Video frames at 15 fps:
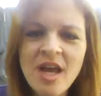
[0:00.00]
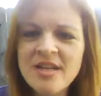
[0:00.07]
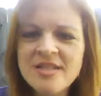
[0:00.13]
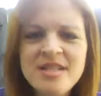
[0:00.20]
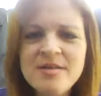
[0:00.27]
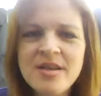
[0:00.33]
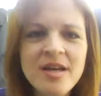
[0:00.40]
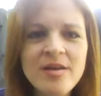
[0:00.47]

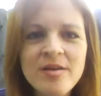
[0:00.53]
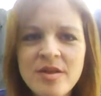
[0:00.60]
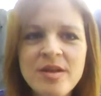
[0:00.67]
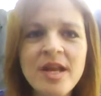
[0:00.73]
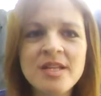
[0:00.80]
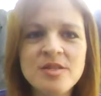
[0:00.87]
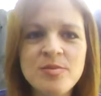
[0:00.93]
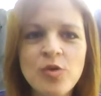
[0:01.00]
see that the
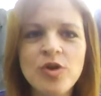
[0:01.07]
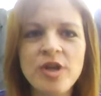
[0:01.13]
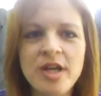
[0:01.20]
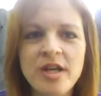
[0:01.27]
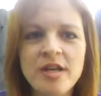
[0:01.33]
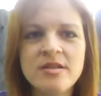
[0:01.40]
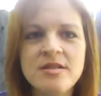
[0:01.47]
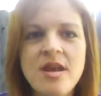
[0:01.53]
next
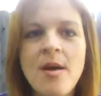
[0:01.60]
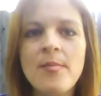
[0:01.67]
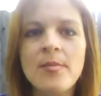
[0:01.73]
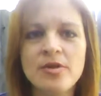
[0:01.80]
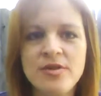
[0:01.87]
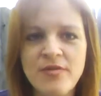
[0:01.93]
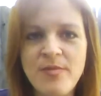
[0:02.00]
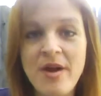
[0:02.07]
morning
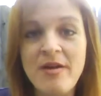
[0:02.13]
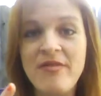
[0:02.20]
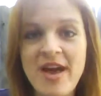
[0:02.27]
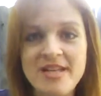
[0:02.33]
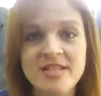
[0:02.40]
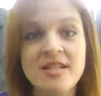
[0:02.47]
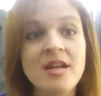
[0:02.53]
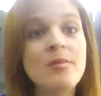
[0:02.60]
numbers of my
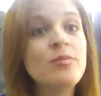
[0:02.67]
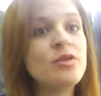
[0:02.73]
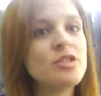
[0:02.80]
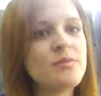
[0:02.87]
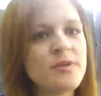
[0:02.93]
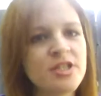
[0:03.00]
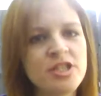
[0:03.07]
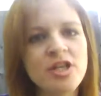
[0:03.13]
fasting number
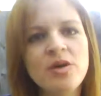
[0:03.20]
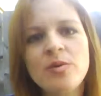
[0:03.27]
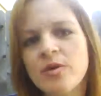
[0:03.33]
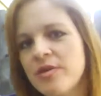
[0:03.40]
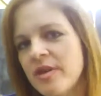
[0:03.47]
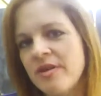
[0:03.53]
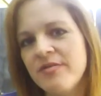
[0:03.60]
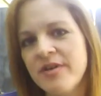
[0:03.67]
is much
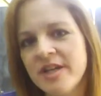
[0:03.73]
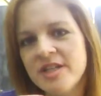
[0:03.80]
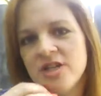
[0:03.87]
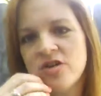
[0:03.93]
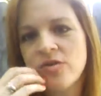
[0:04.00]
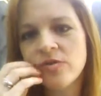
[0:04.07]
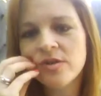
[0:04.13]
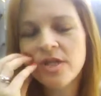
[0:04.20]
lower than if I
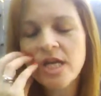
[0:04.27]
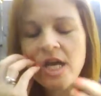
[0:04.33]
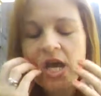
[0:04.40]
don't,